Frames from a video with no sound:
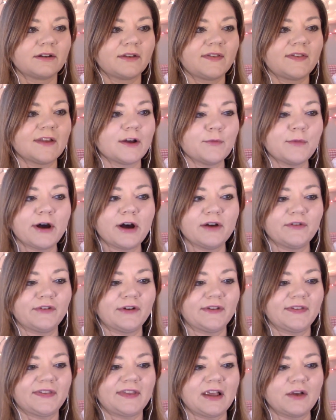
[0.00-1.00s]
somehow I
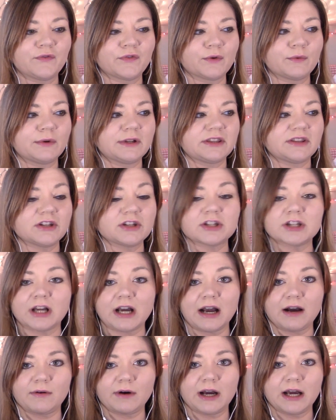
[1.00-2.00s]
felt safer with the
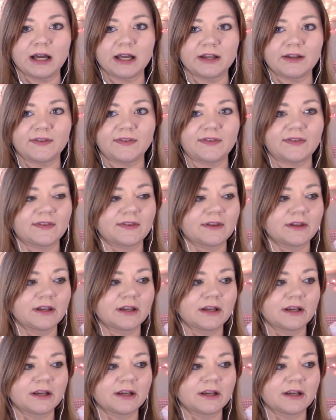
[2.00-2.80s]
Jawas.